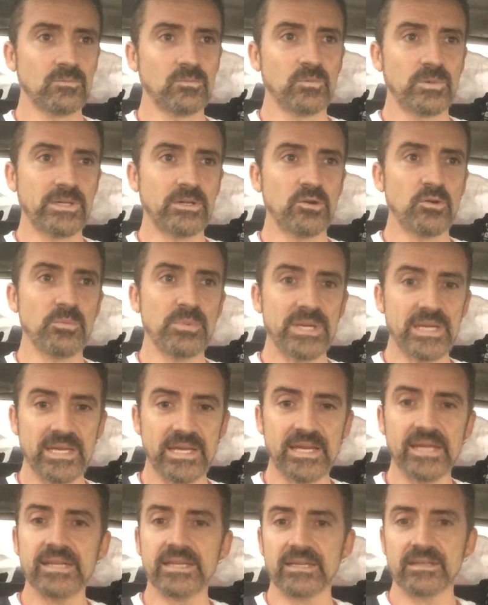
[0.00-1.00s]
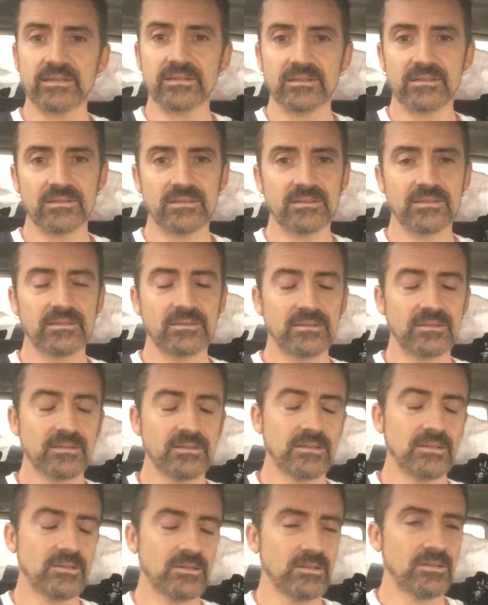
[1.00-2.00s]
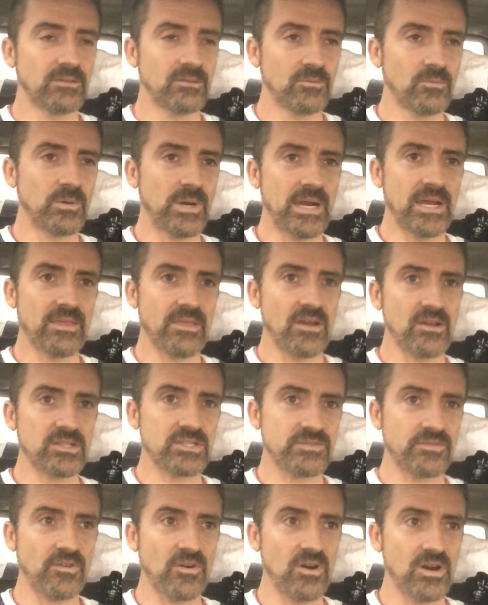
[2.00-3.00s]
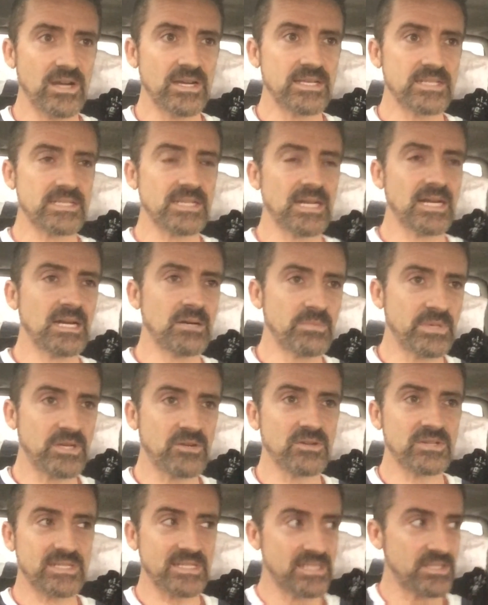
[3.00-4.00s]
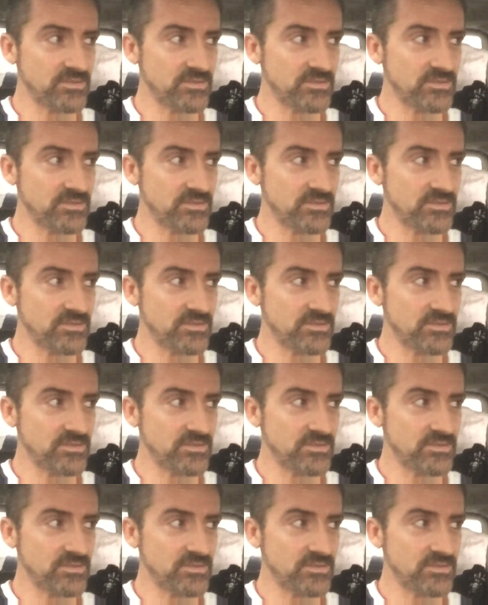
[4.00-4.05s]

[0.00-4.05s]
will be hitting where those fires are, because